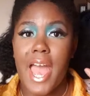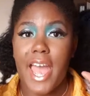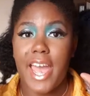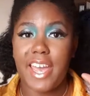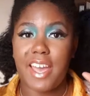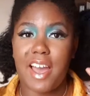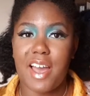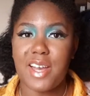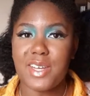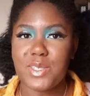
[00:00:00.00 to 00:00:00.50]

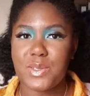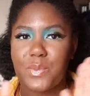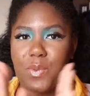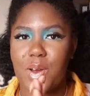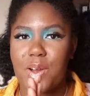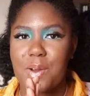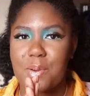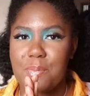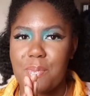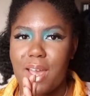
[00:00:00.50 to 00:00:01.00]
Hey guys,
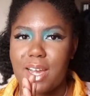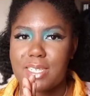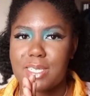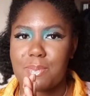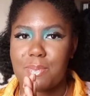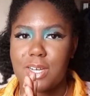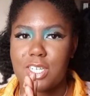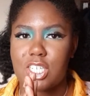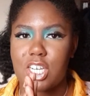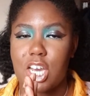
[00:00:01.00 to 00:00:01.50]
welcome back
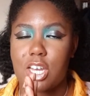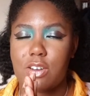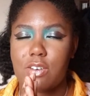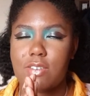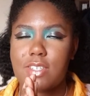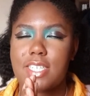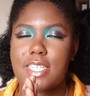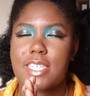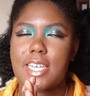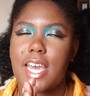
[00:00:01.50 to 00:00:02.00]
to my
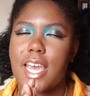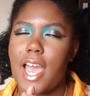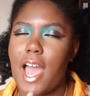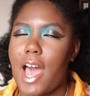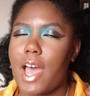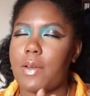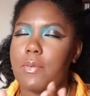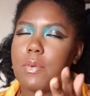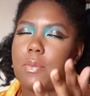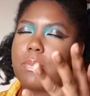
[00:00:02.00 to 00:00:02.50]
channel. Today
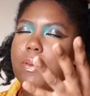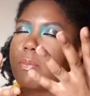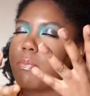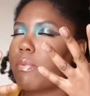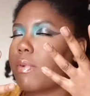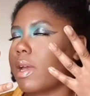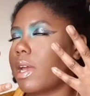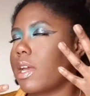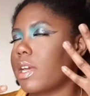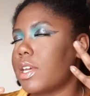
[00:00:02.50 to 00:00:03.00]
I will be
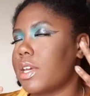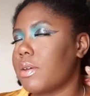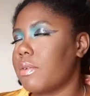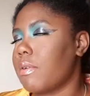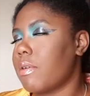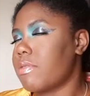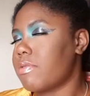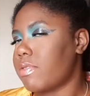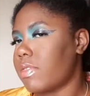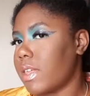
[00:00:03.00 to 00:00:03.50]
bringing
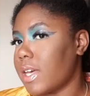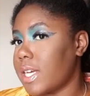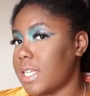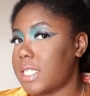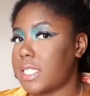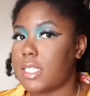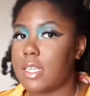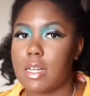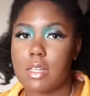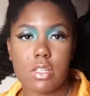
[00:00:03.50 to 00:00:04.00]
you
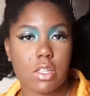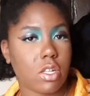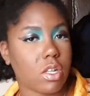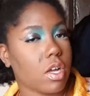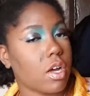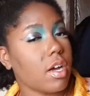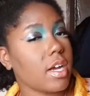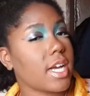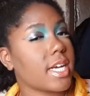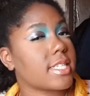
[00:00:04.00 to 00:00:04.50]
this
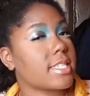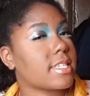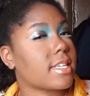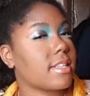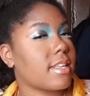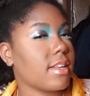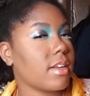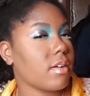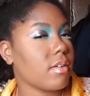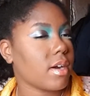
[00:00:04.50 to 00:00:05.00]
look. It's a
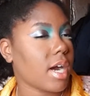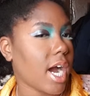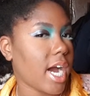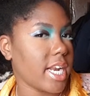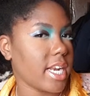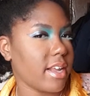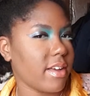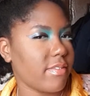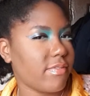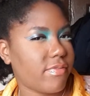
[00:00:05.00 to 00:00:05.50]
little
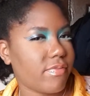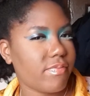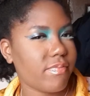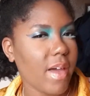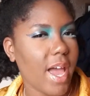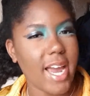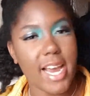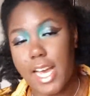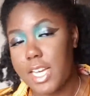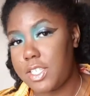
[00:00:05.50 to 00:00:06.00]
kind of,
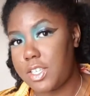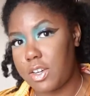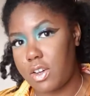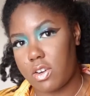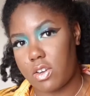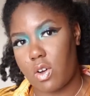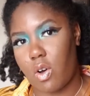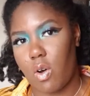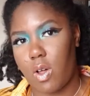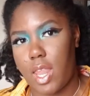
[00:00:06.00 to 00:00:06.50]
I guess you
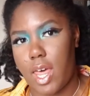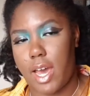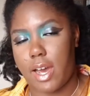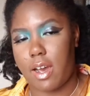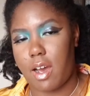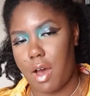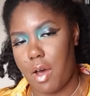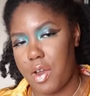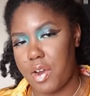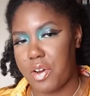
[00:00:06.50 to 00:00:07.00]
could call it a
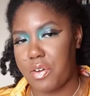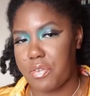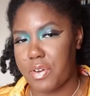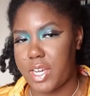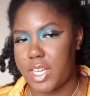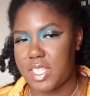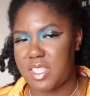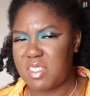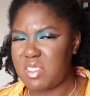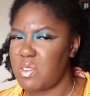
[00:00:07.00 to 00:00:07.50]
cut
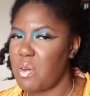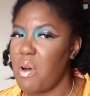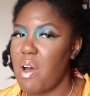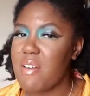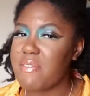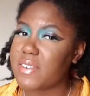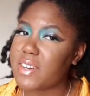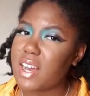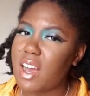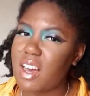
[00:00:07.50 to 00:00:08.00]
crease,
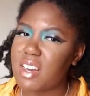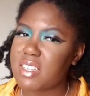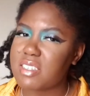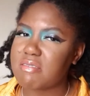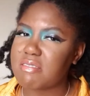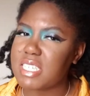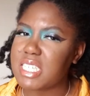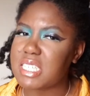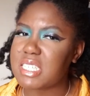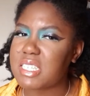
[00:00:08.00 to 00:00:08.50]
sort of a cut
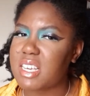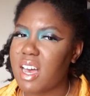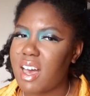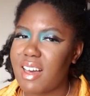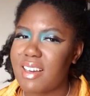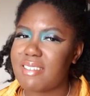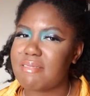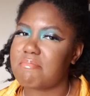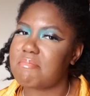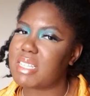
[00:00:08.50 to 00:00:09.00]
crease,
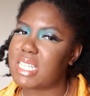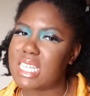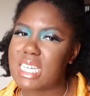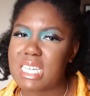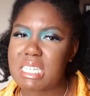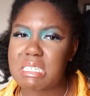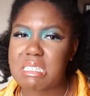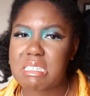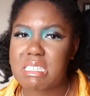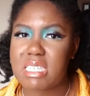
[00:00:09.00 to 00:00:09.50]
cut
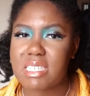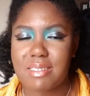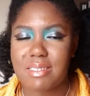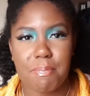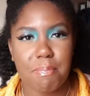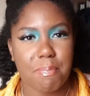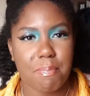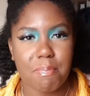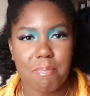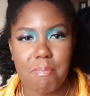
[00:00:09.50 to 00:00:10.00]
lid,
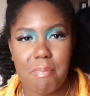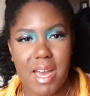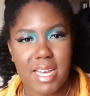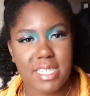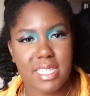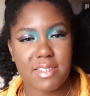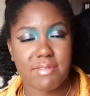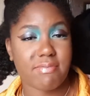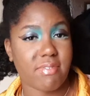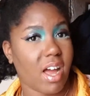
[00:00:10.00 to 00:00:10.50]

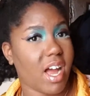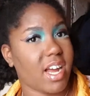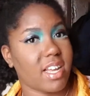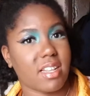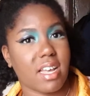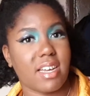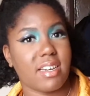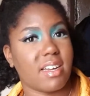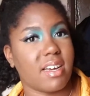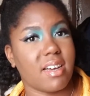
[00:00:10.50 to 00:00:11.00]
massive
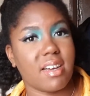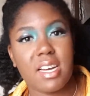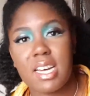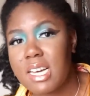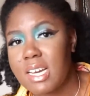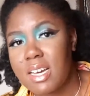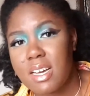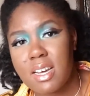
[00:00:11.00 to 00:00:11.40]
eyeliner